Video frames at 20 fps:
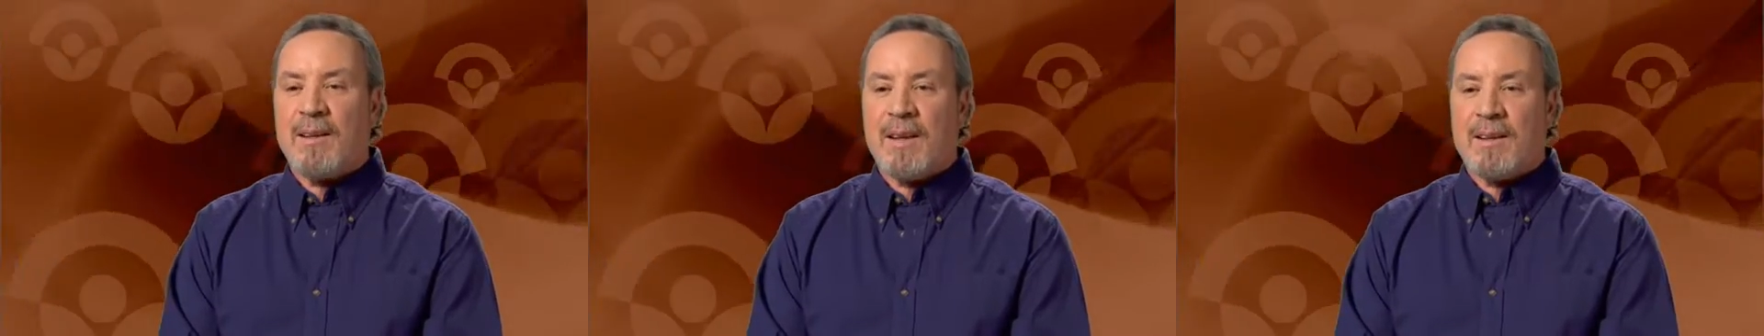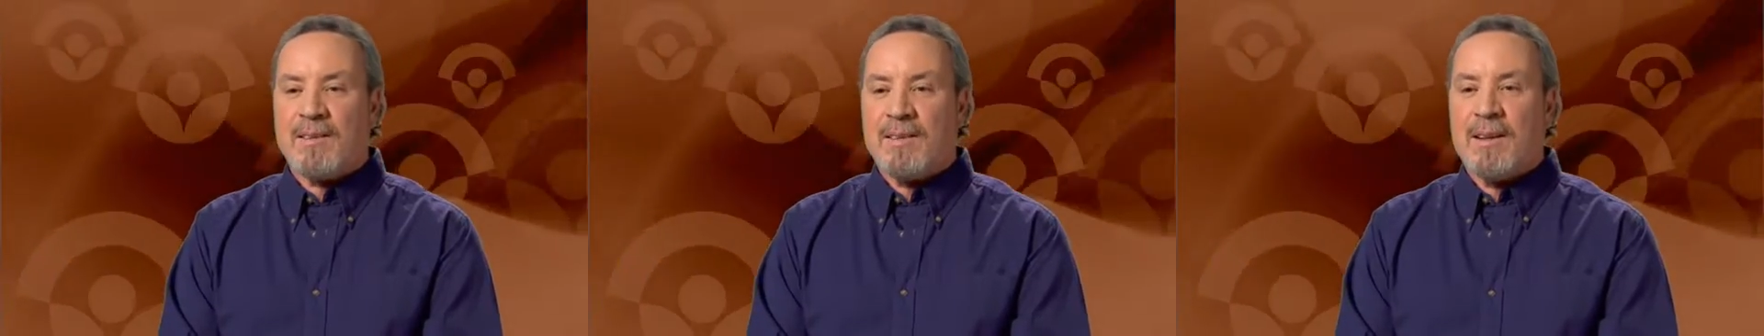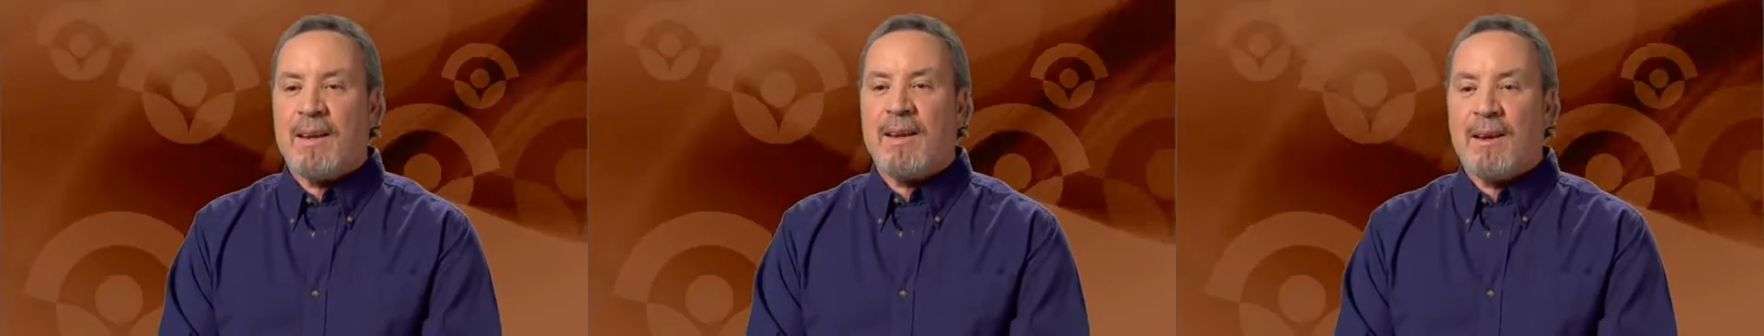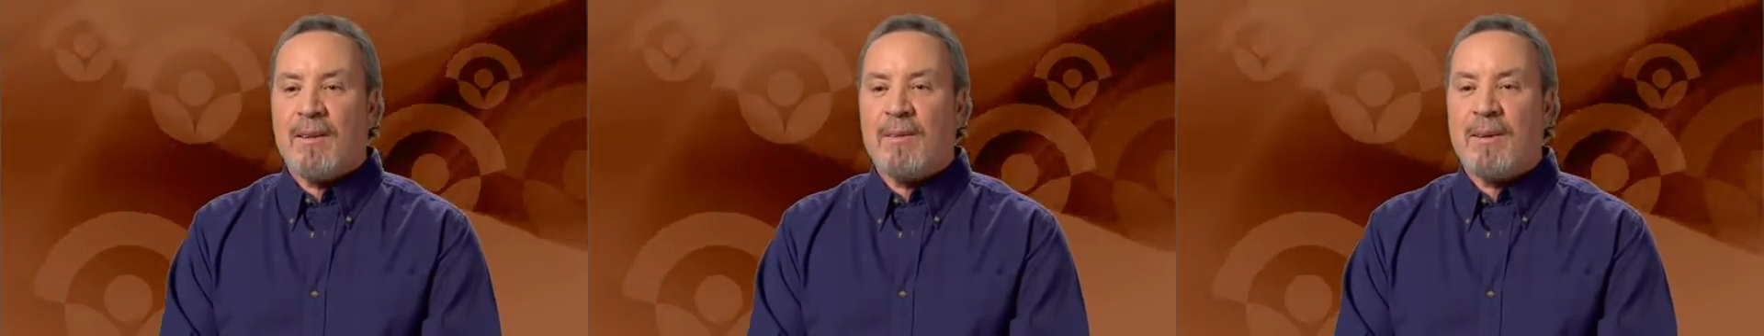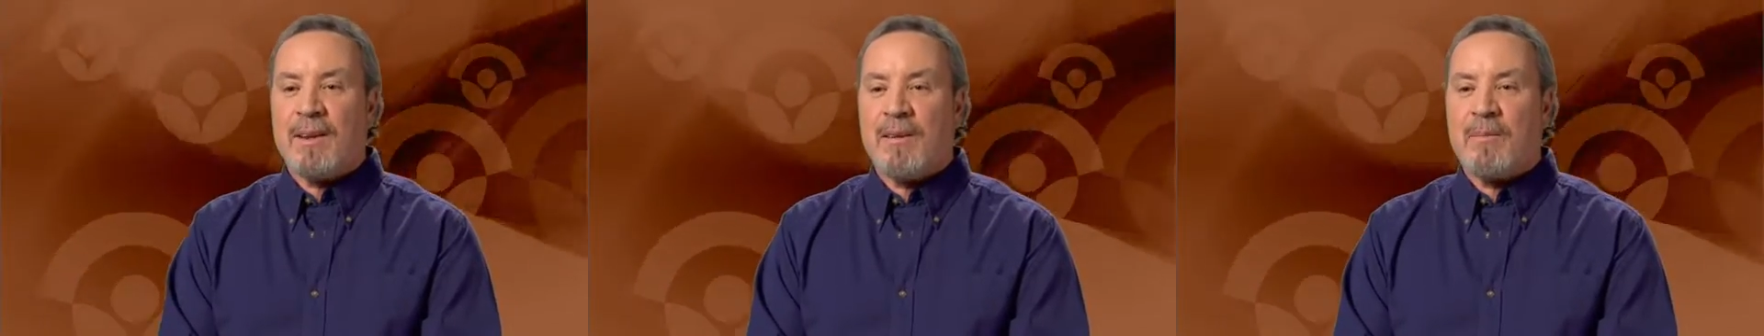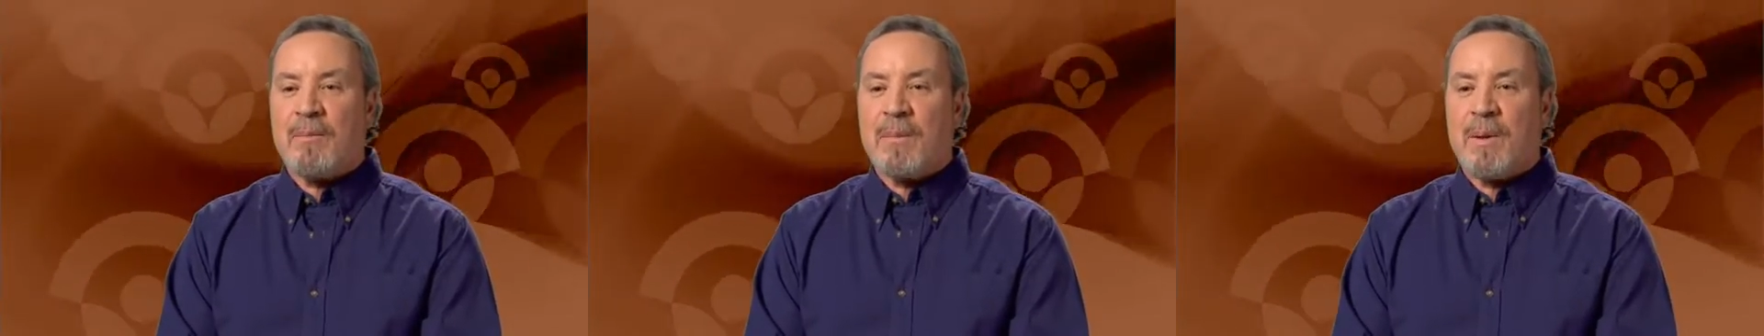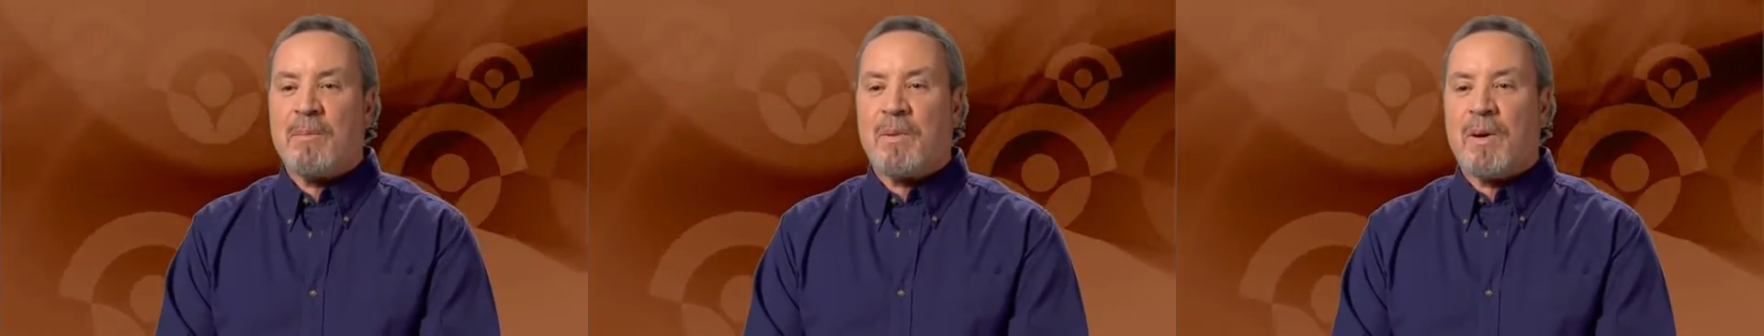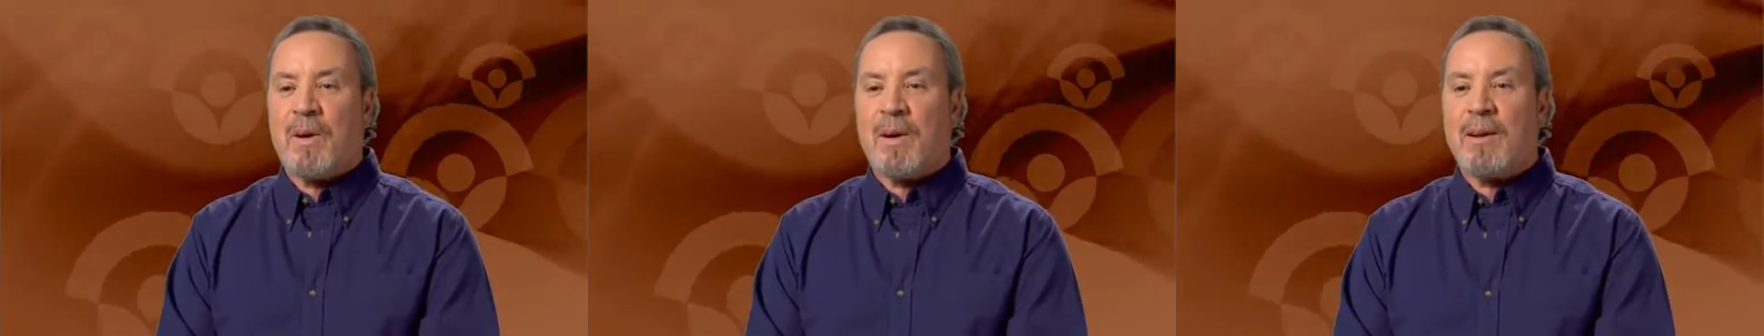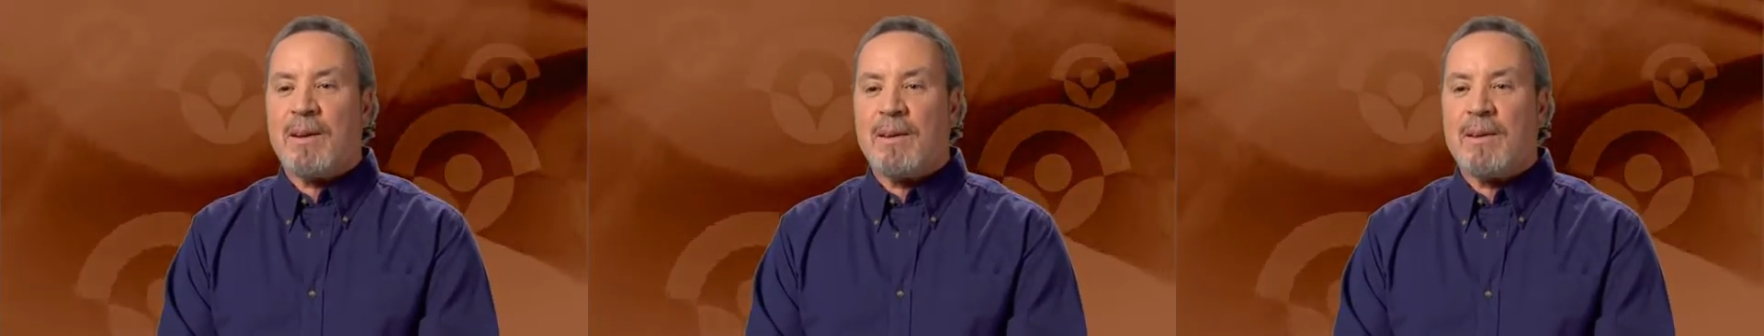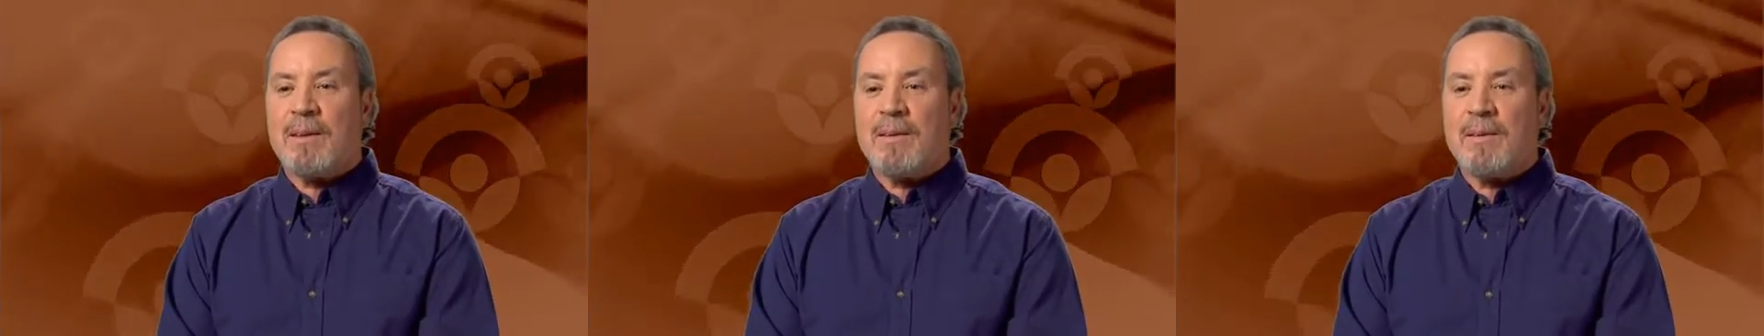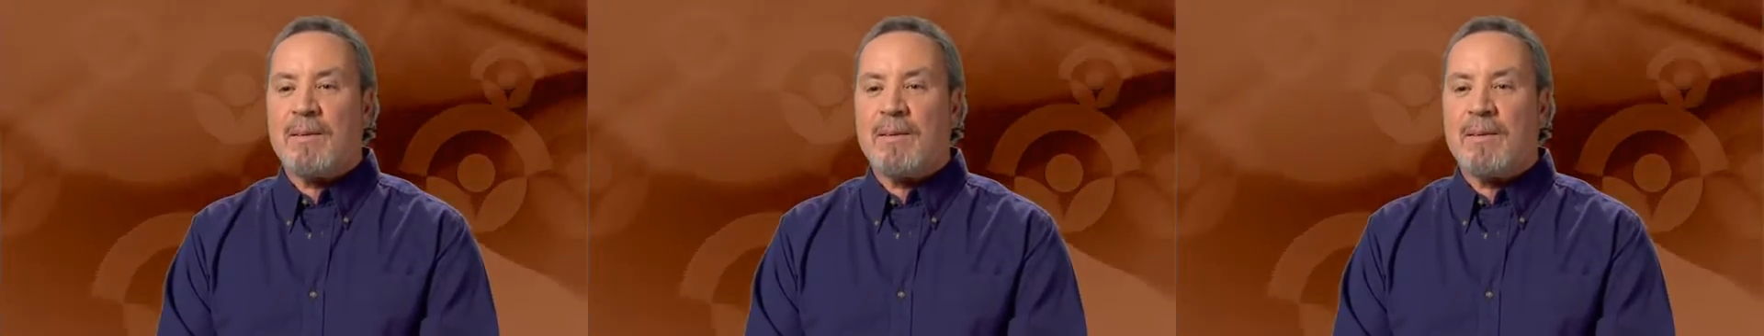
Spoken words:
that area of my body.